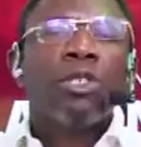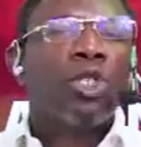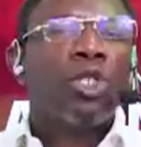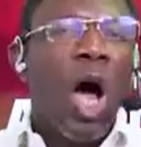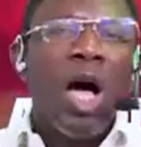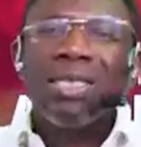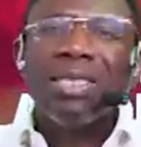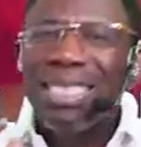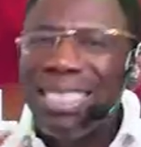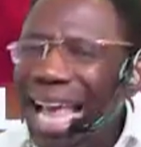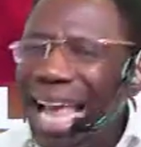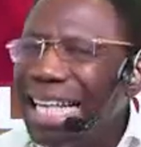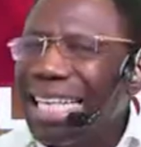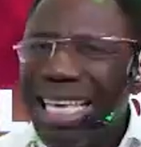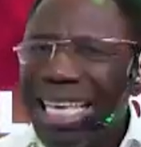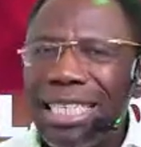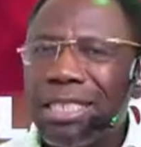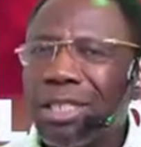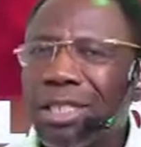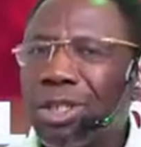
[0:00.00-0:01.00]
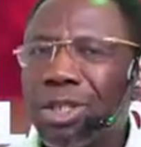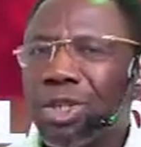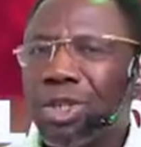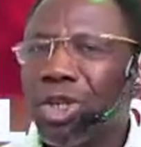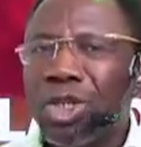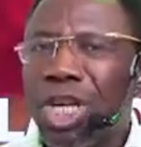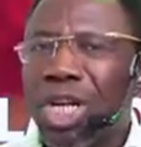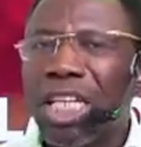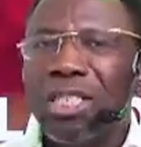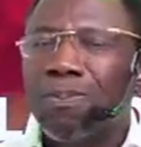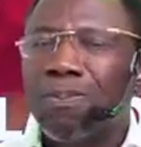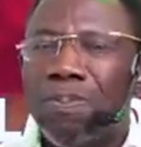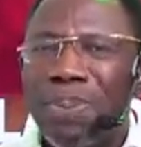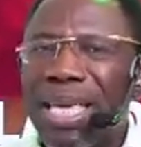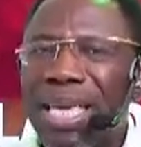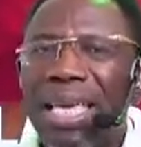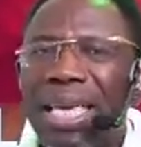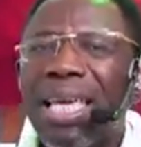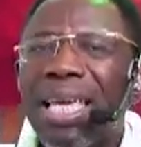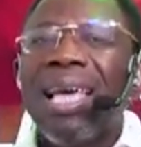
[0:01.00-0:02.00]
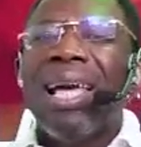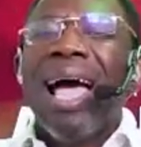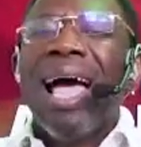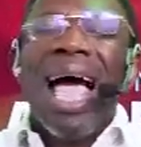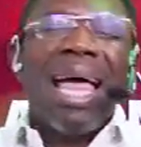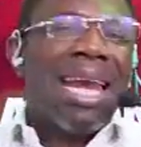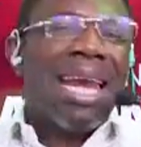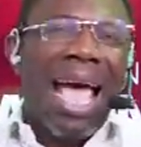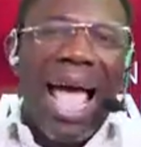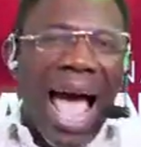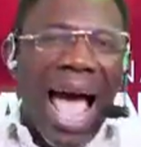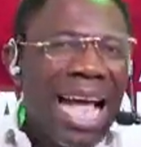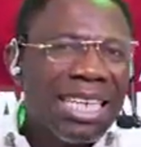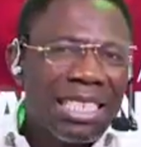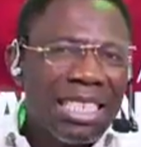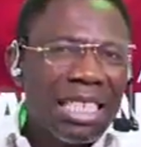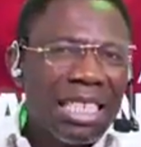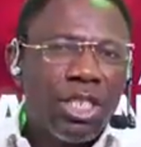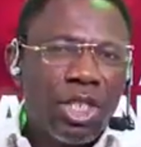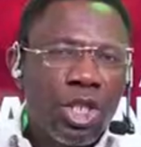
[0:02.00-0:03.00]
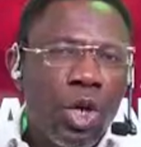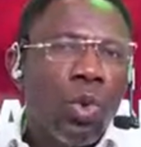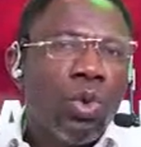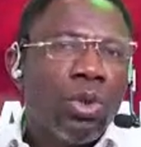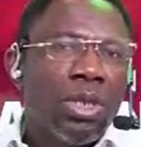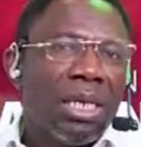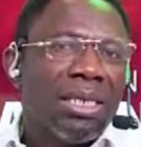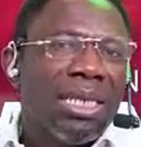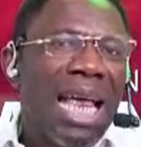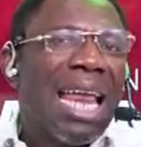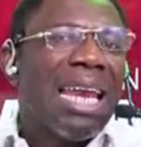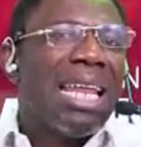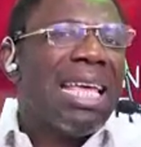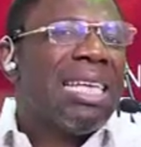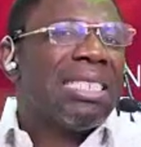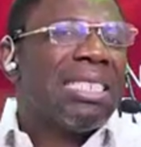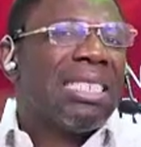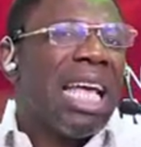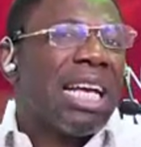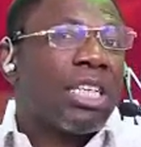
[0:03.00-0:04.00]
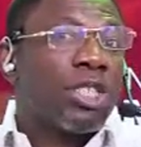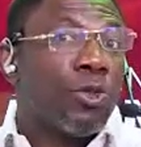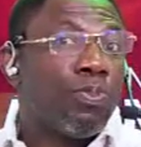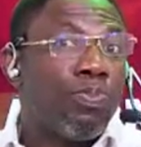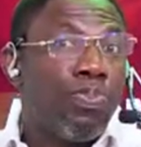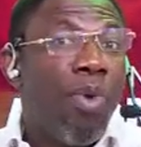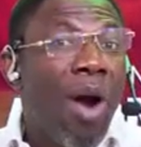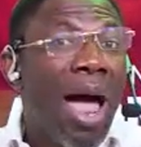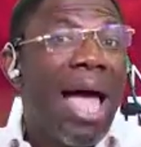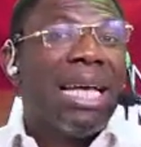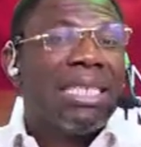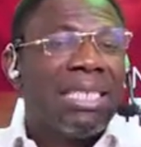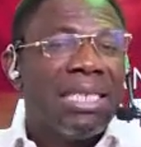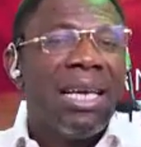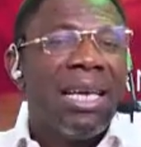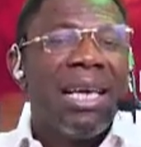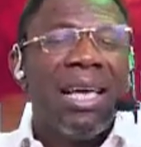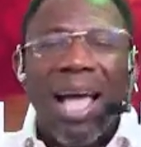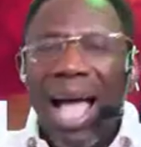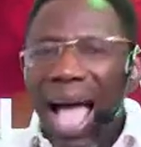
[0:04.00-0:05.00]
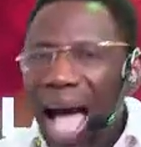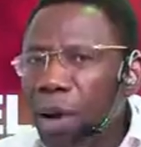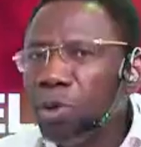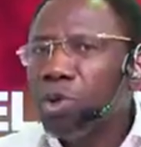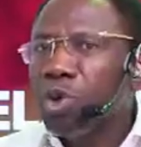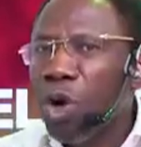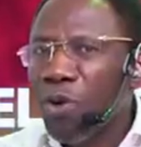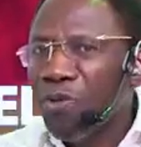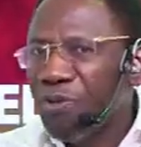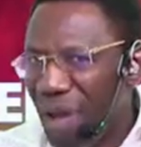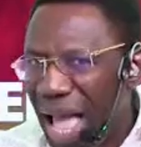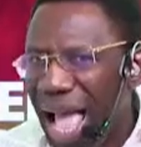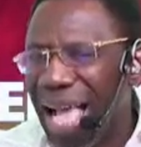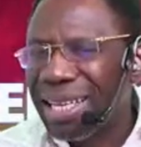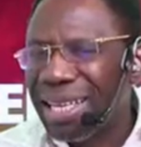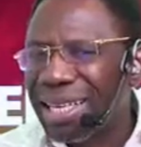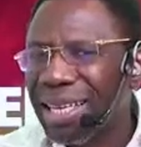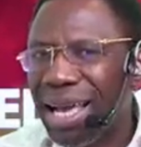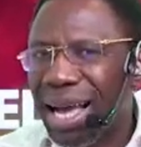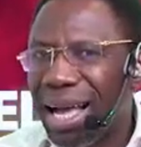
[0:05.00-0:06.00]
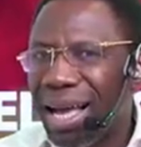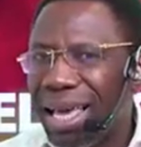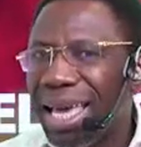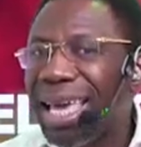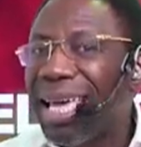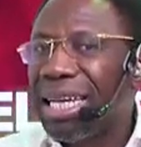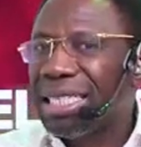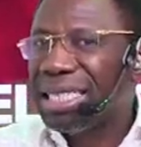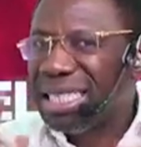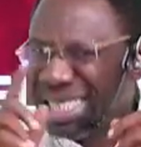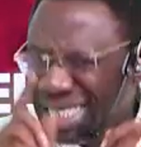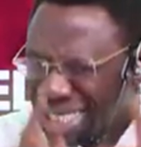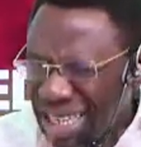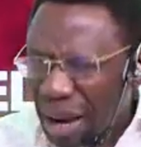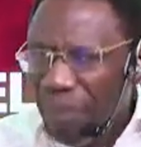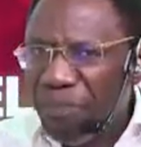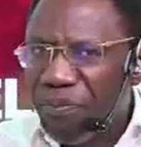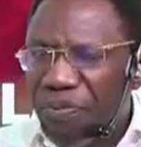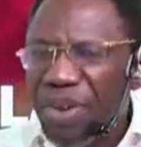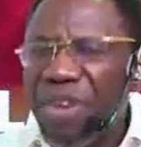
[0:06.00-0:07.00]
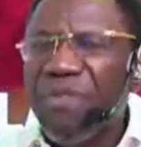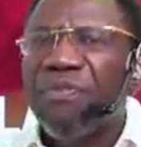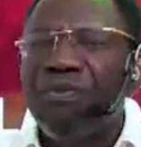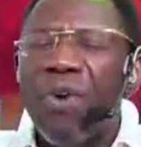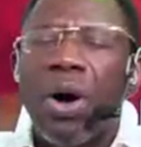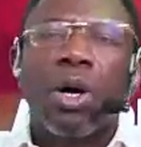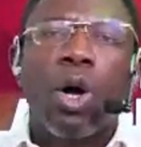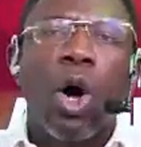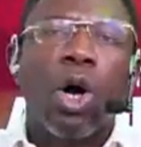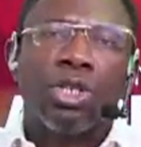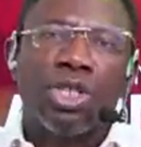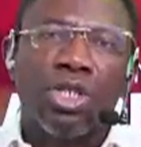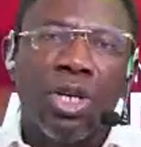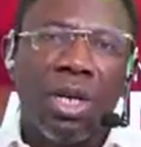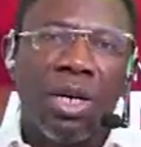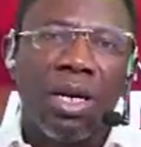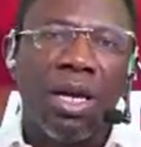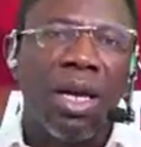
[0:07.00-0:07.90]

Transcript: Don't take it to just be an attitude that is expressed out of anger. It is something for caution.